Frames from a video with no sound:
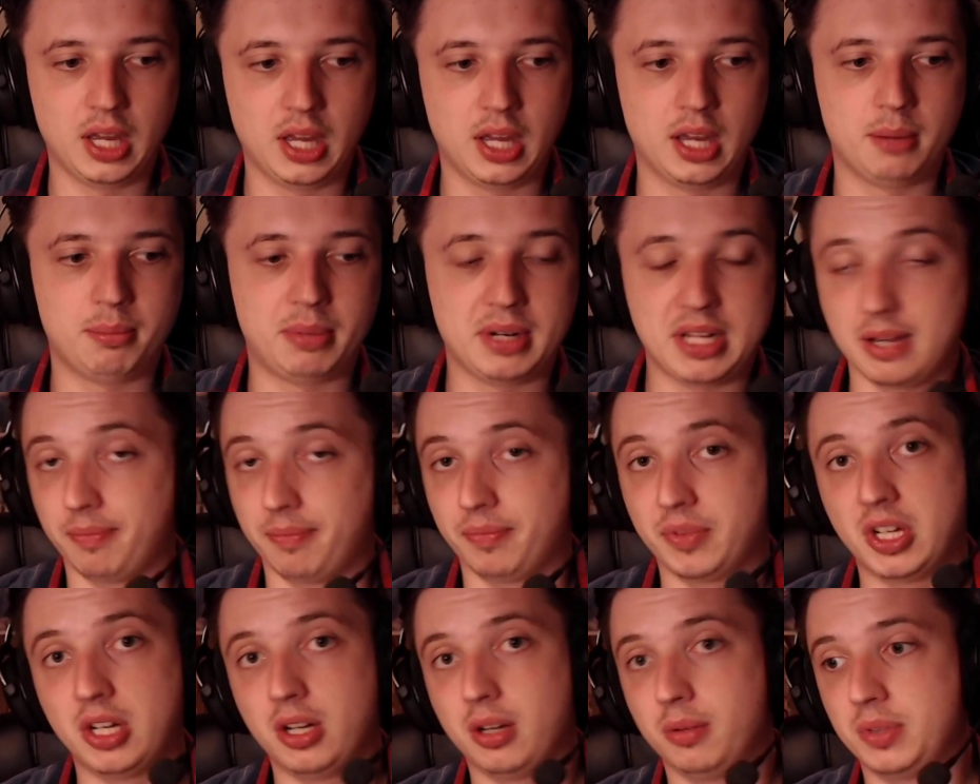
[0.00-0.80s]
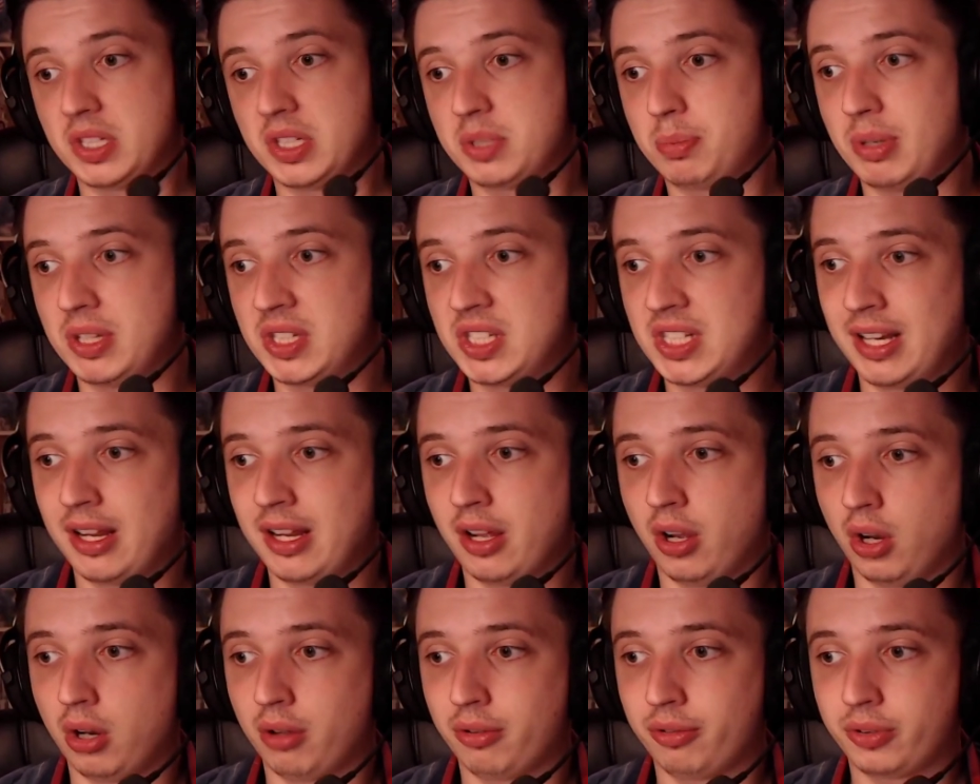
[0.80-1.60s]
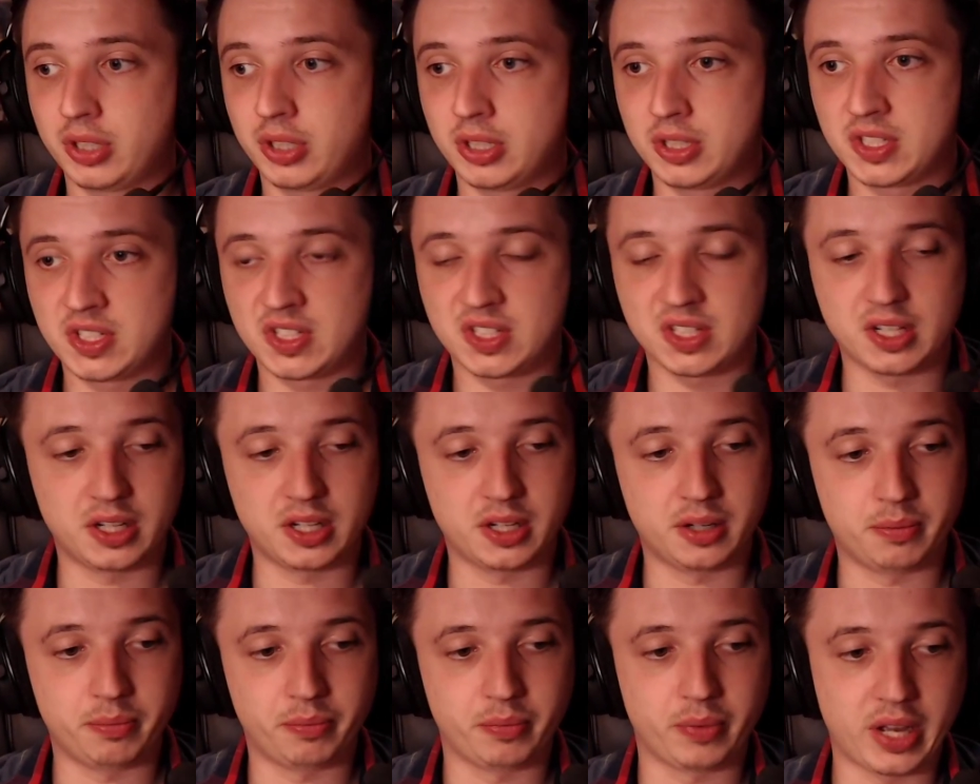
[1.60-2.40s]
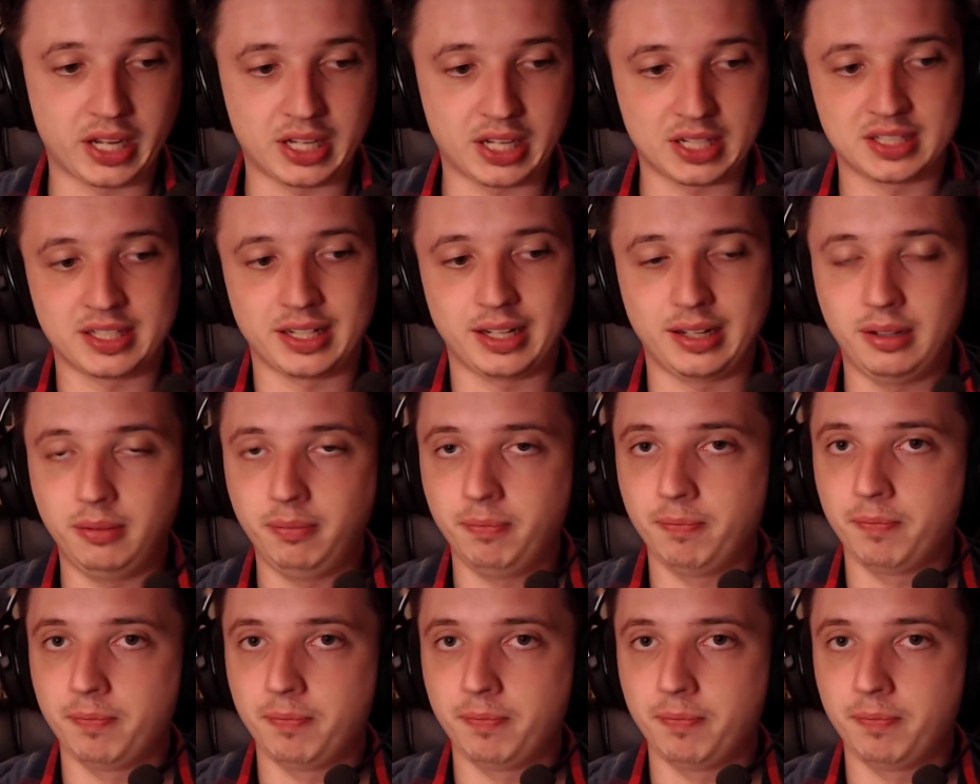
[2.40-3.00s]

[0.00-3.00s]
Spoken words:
But yeah, that's basically all of this I can tell,